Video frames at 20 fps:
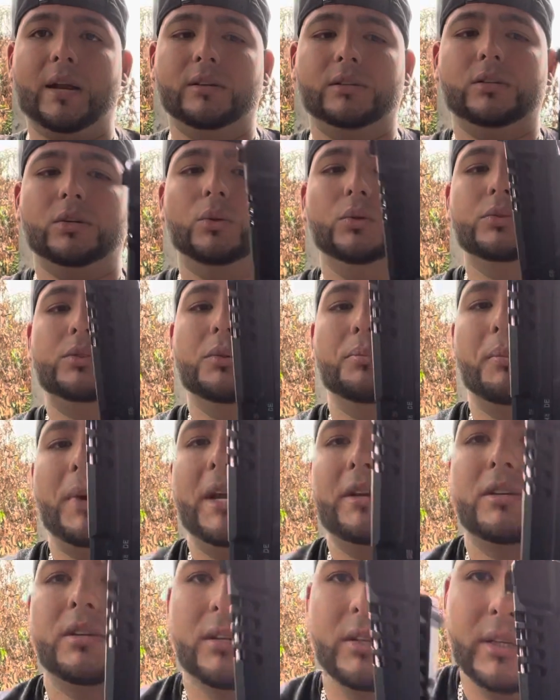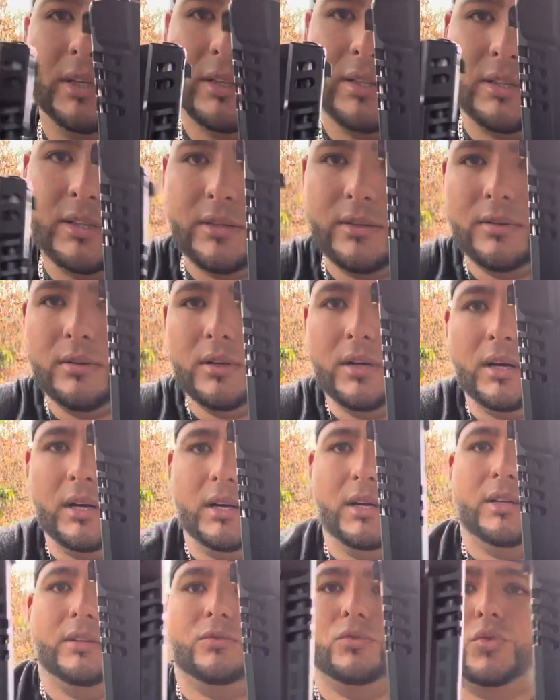a tool to measure these
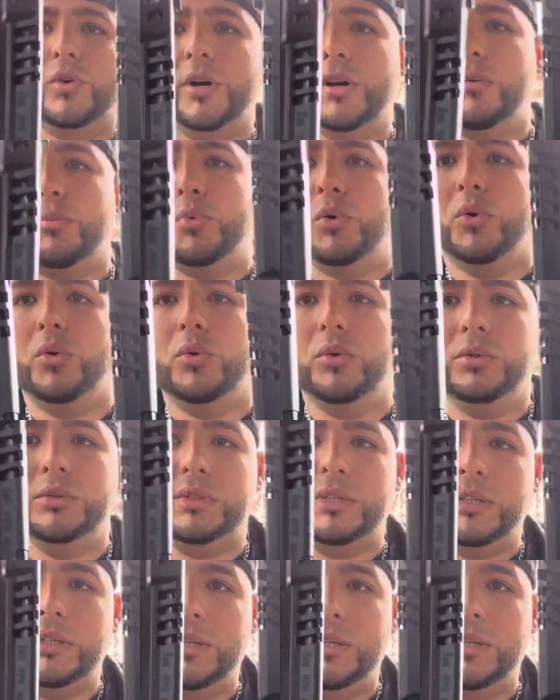trigger pulls,